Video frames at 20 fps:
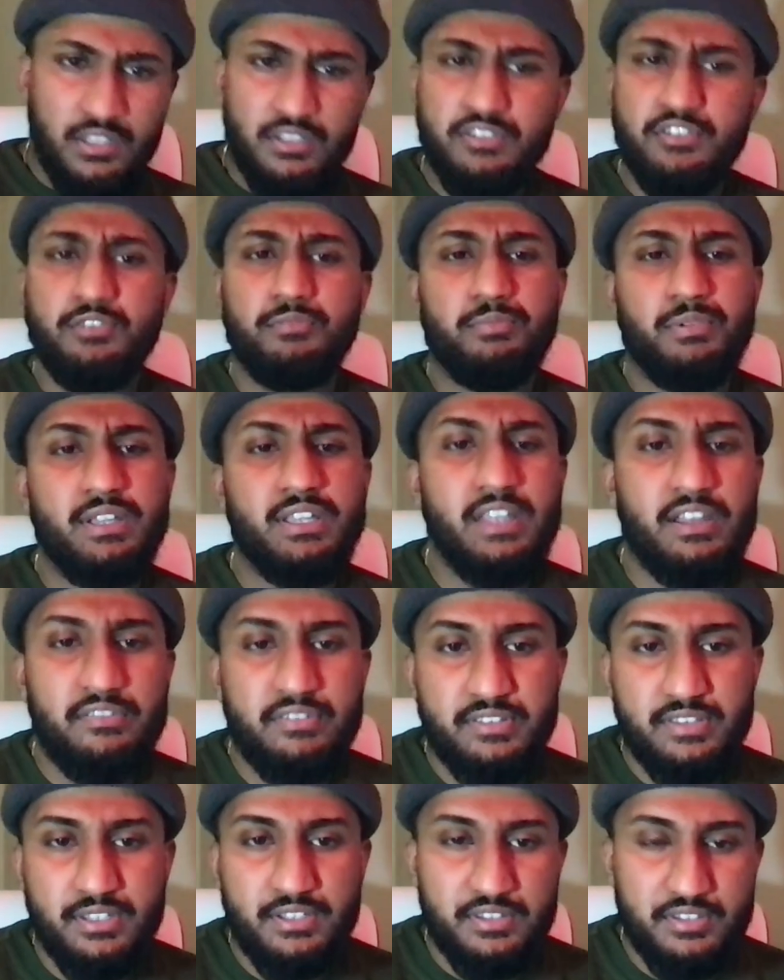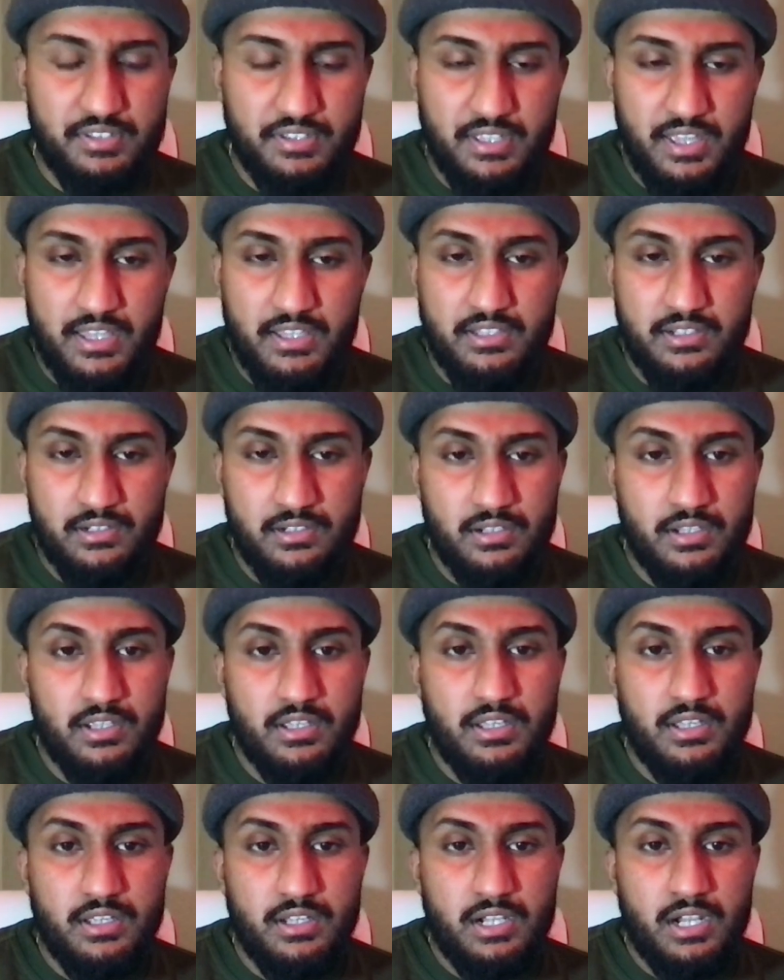to bring everything together,
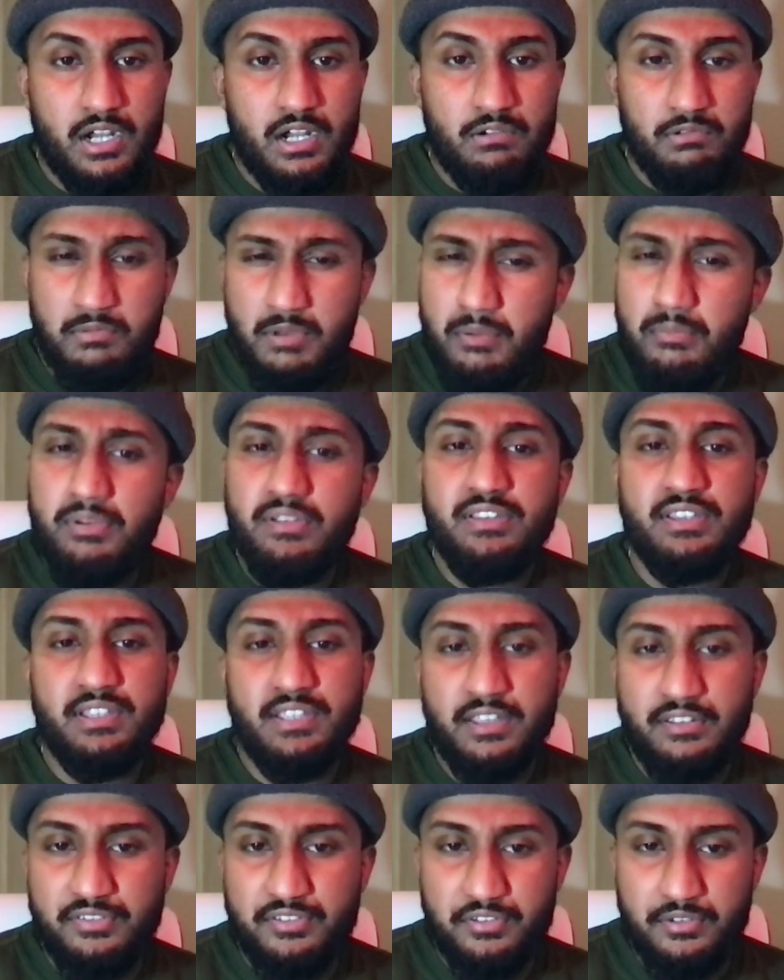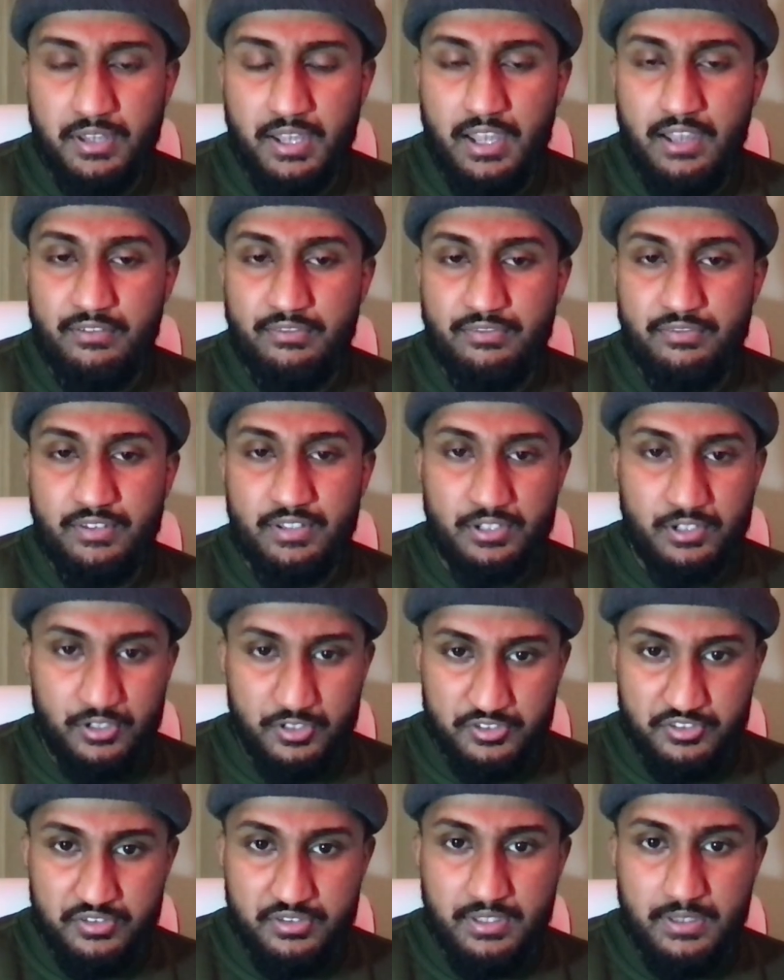remember the gifts you have and
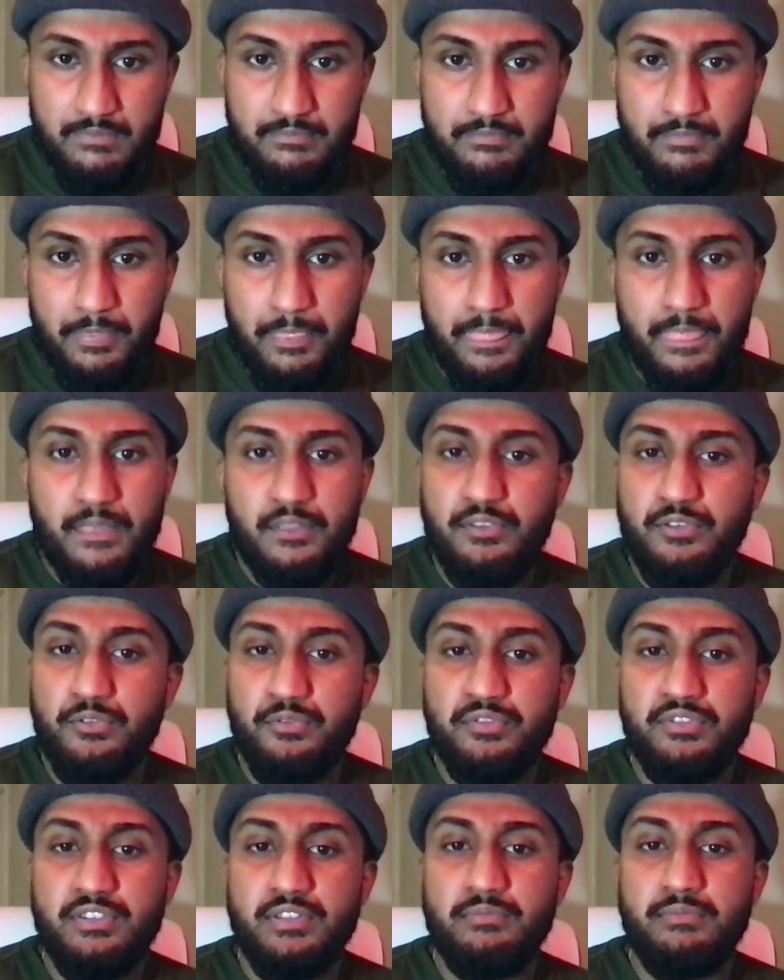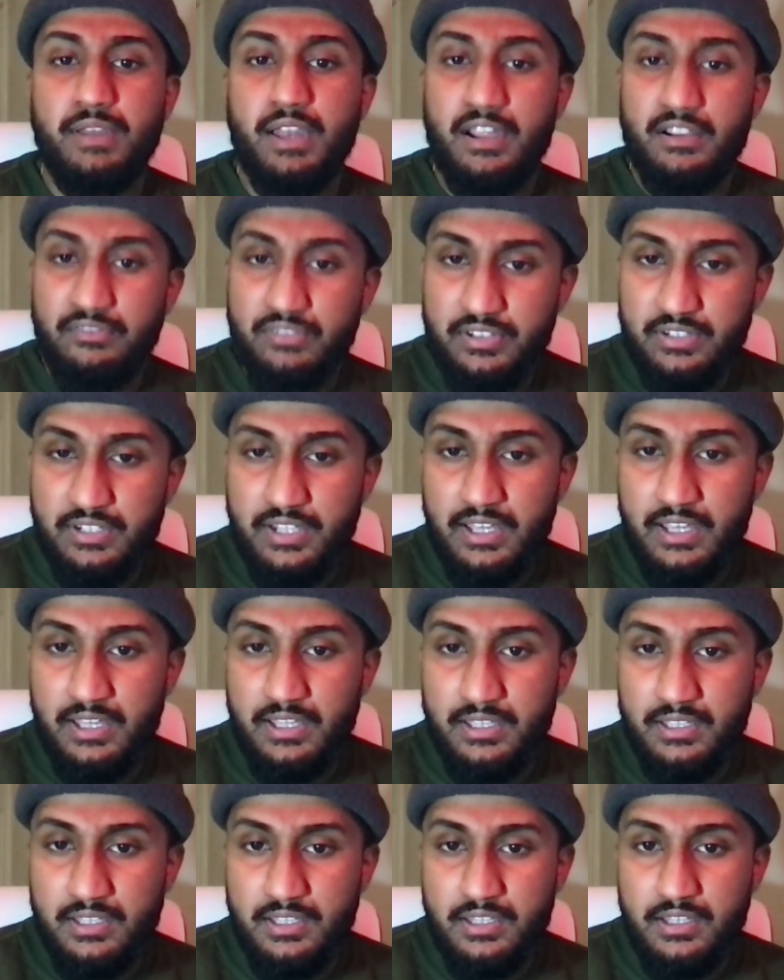nurture them. Use them every
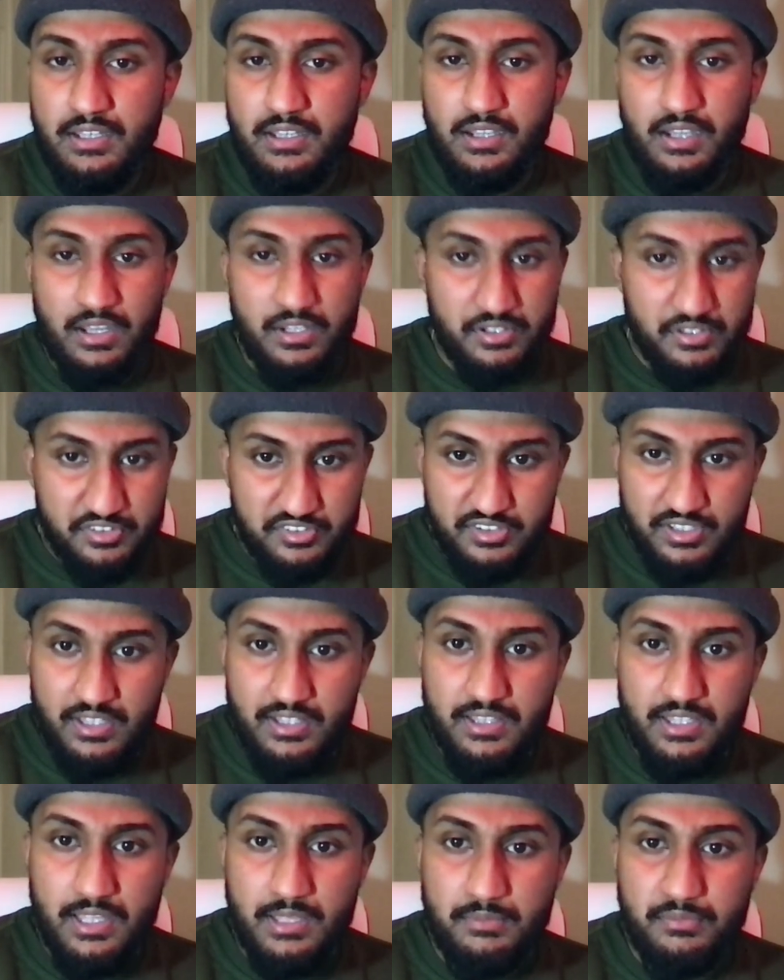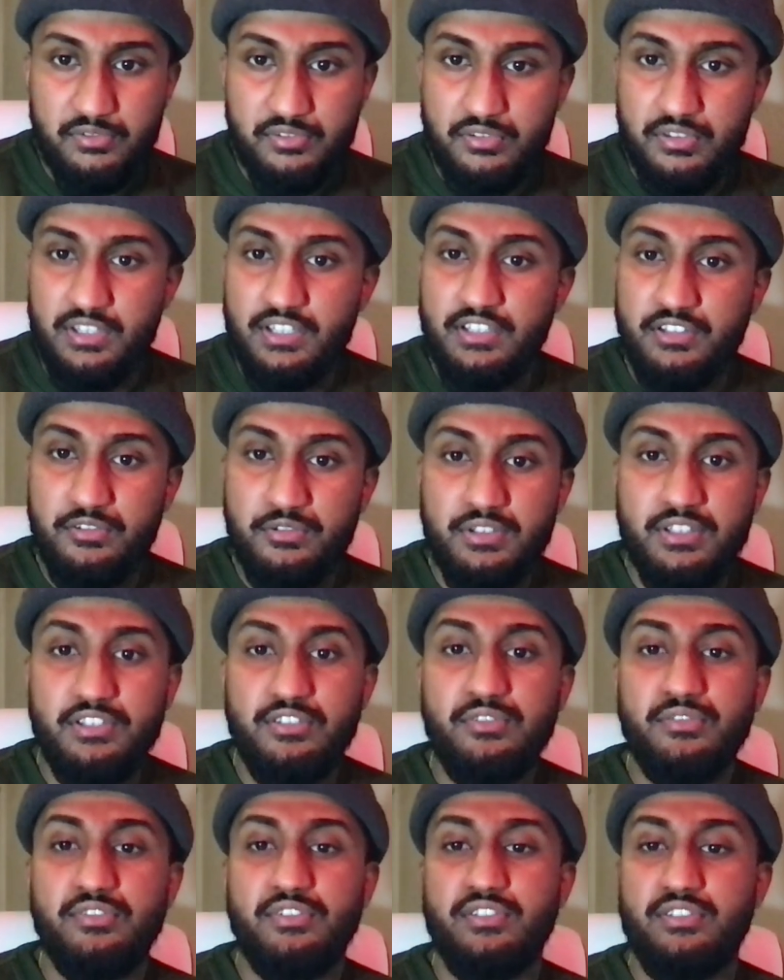day, understand them so that you can
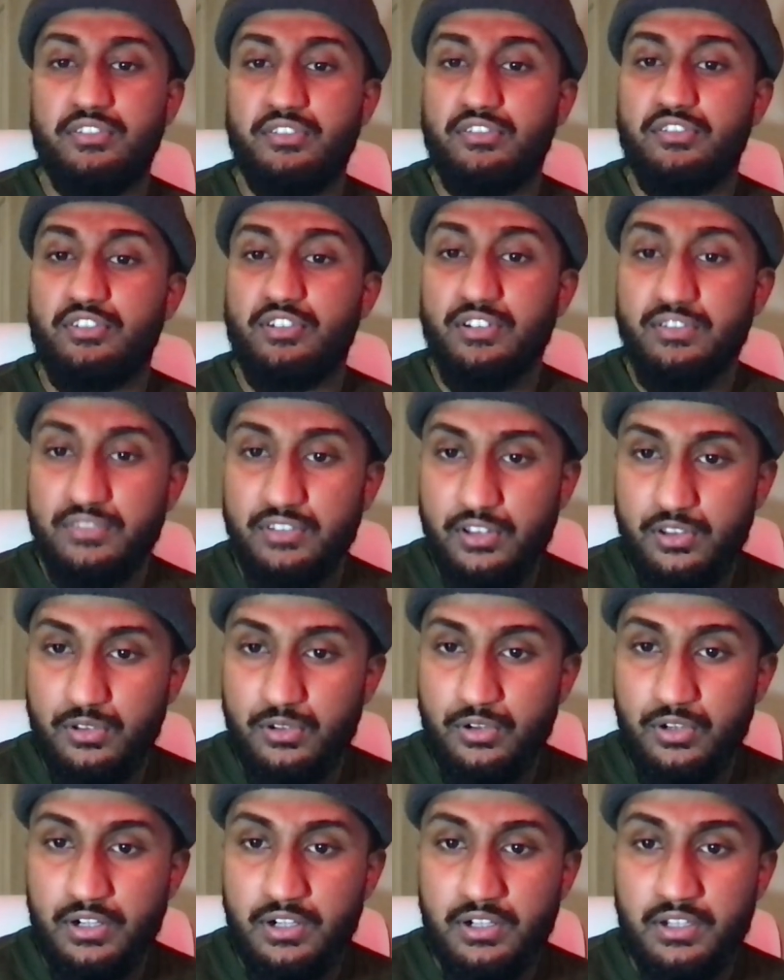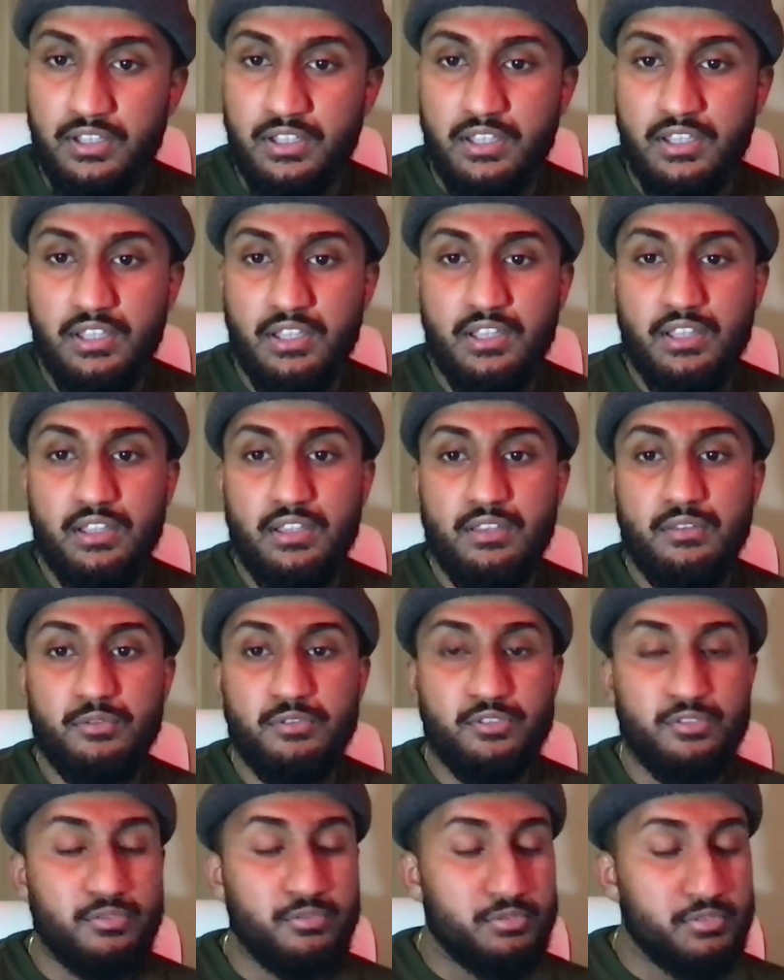use it to serve the Lord
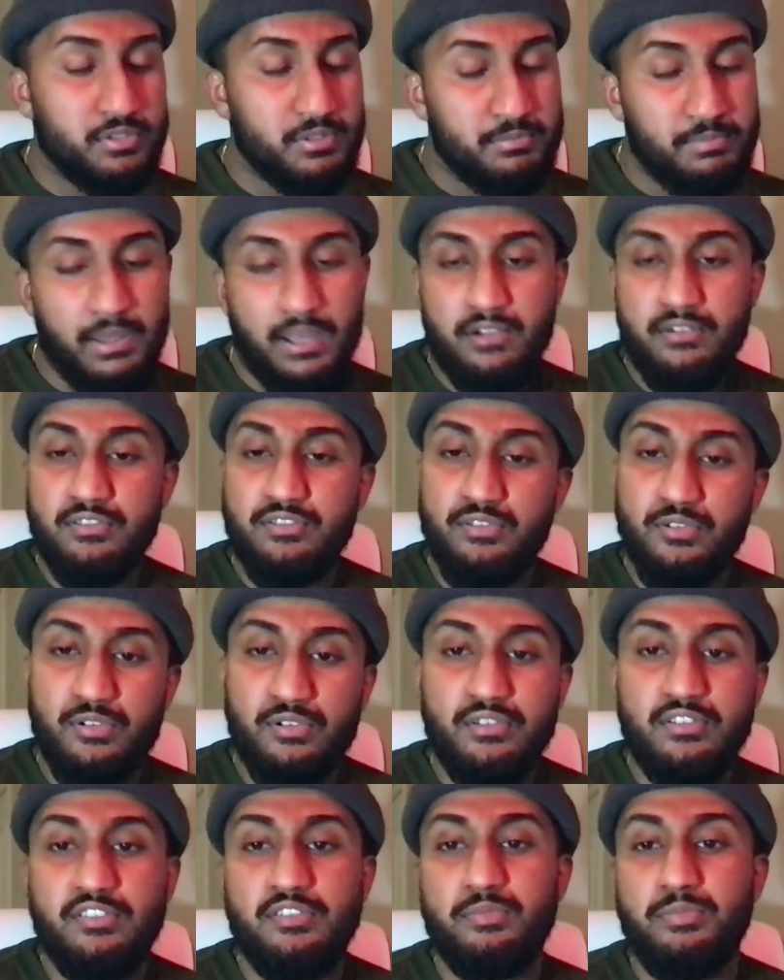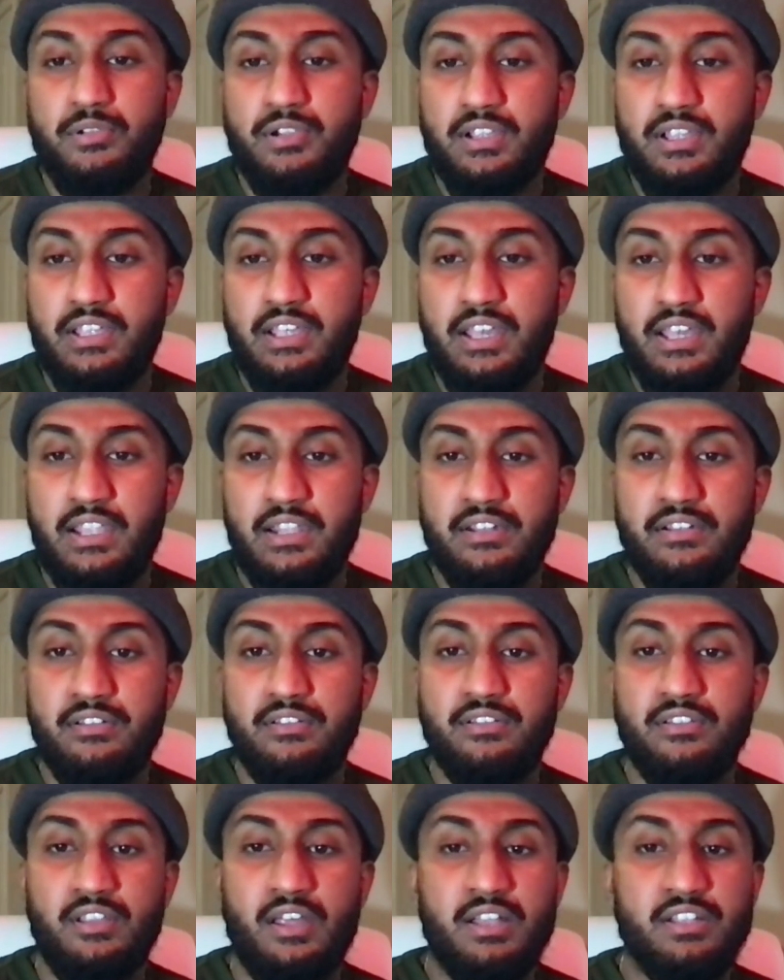through the power of the Holy Spirit and
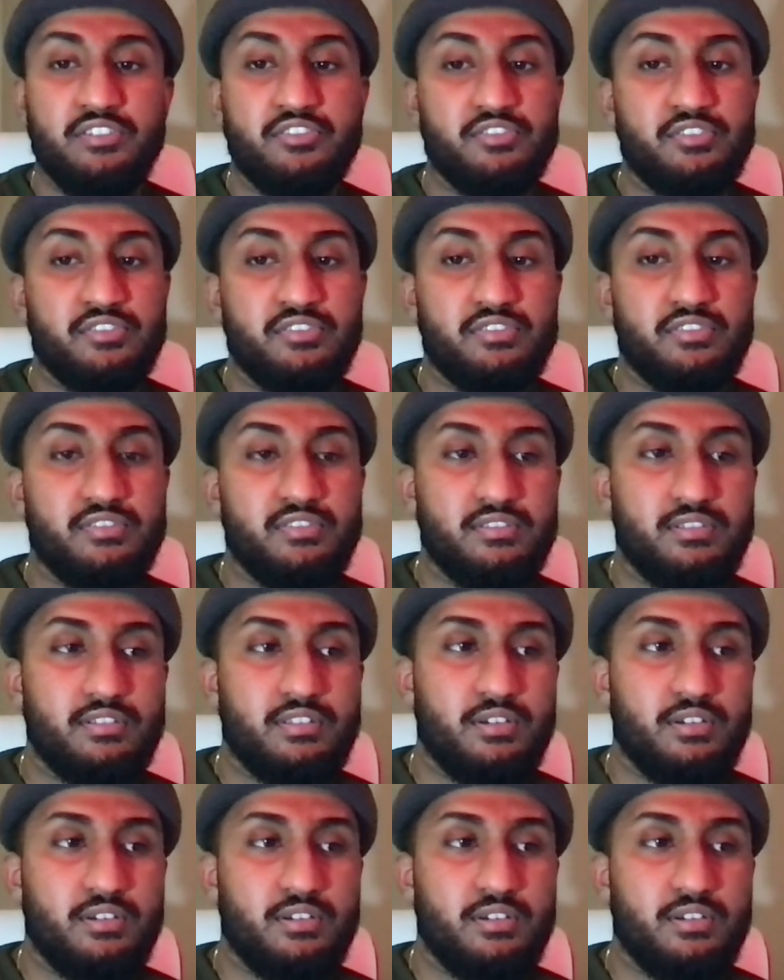not just